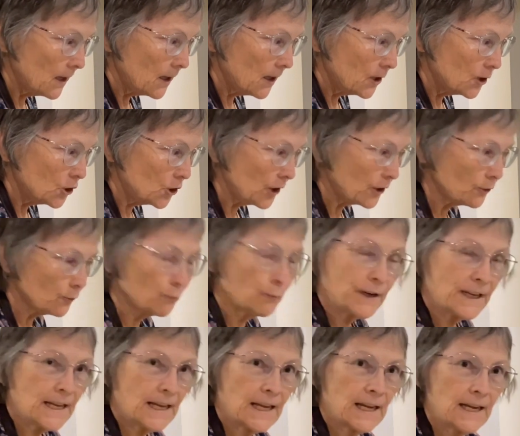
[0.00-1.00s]
just
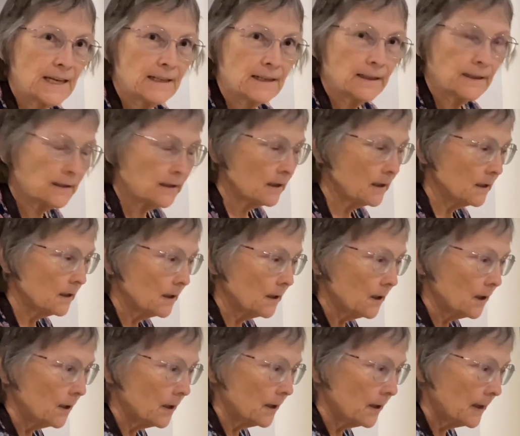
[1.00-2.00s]
reheat it
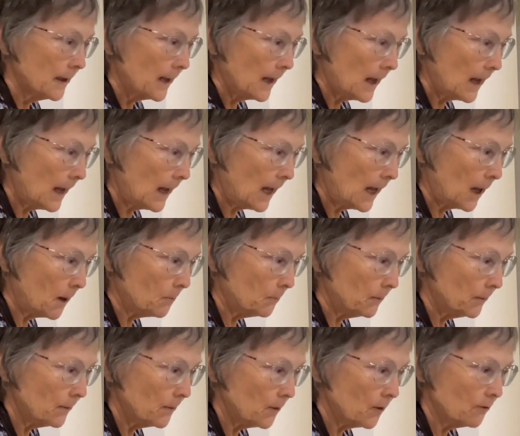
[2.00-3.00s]

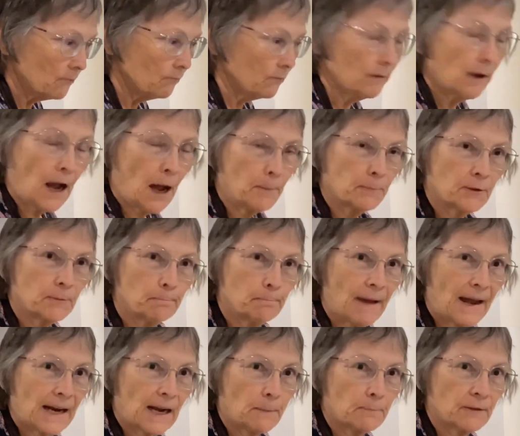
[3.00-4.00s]

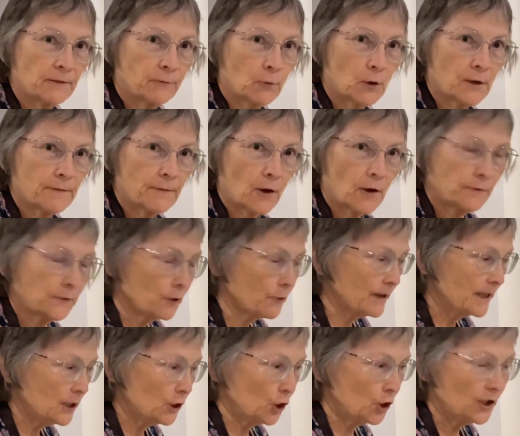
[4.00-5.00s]
back up to 45
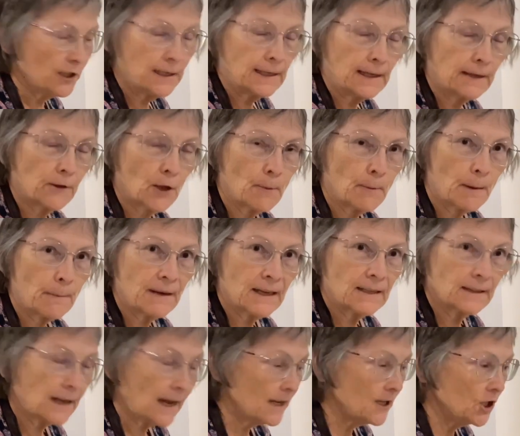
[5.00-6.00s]
degrees using your
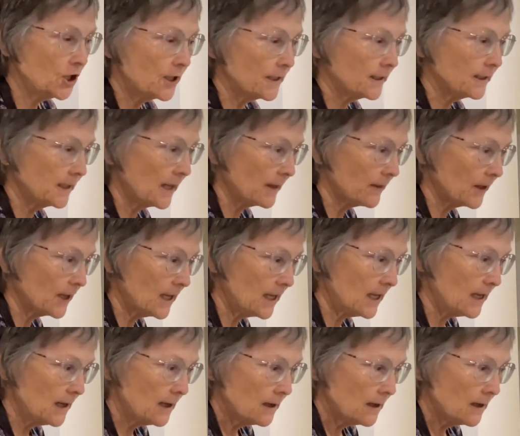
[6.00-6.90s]
Thermomix, and you just set the